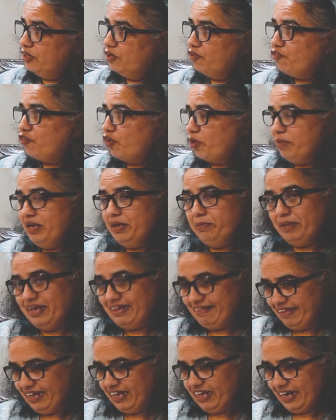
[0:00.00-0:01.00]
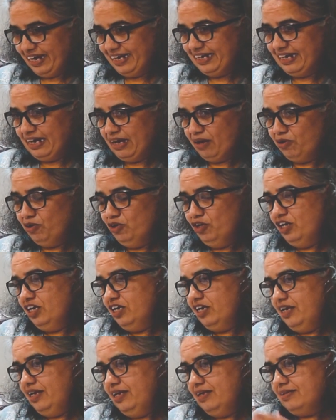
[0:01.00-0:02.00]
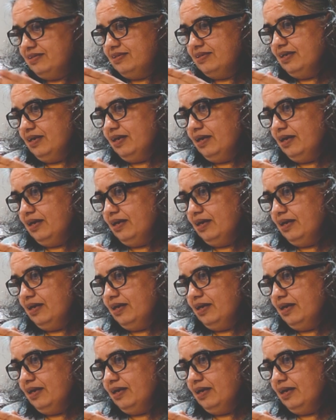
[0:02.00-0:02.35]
For me, big thing right now is